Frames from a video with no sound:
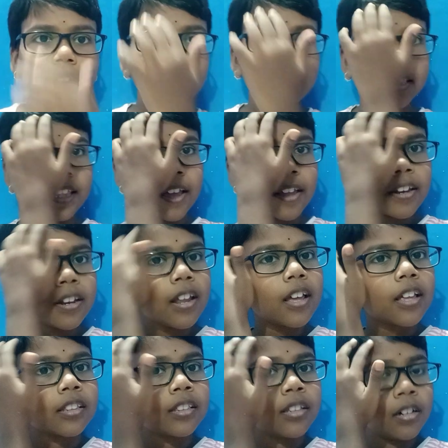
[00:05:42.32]
Then
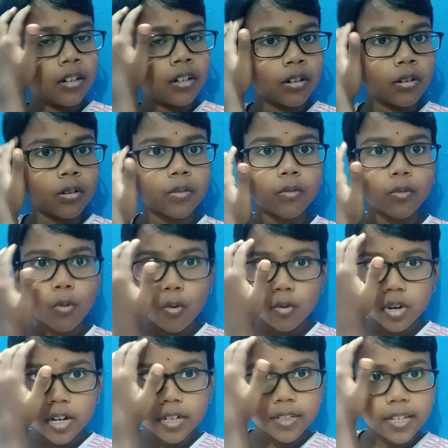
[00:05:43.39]
the
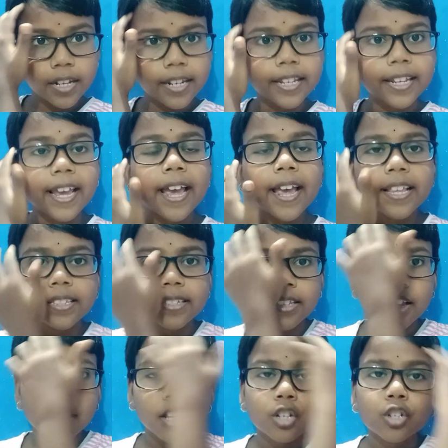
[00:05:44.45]
owner said, yes,
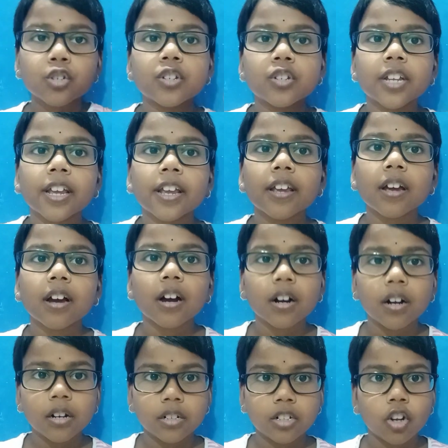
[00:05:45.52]
today a
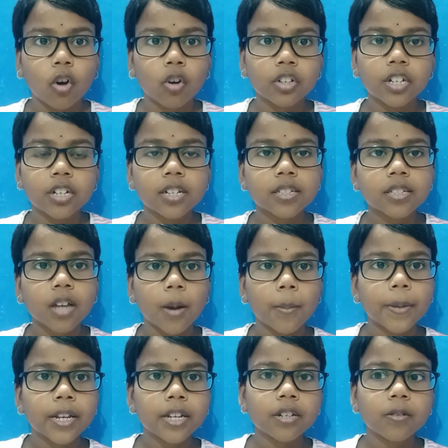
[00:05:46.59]
doctor is
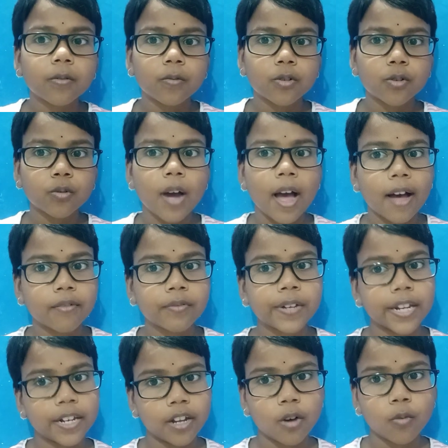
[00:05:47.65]
coming to have
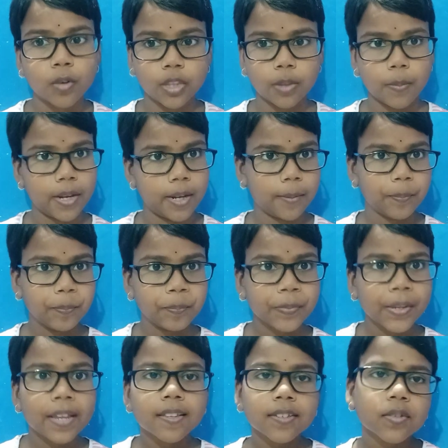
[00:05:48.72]
dinner with me.
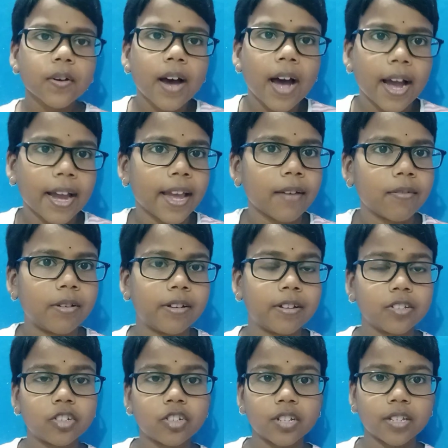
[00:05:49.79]
So I have
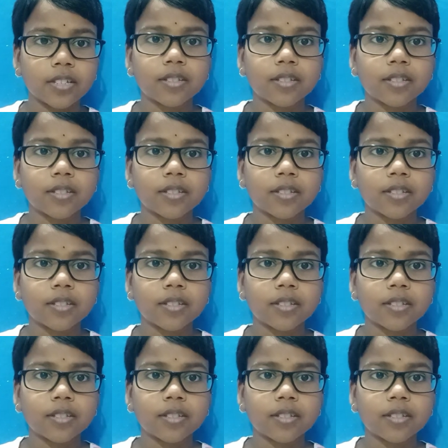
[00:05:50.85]
arranged this.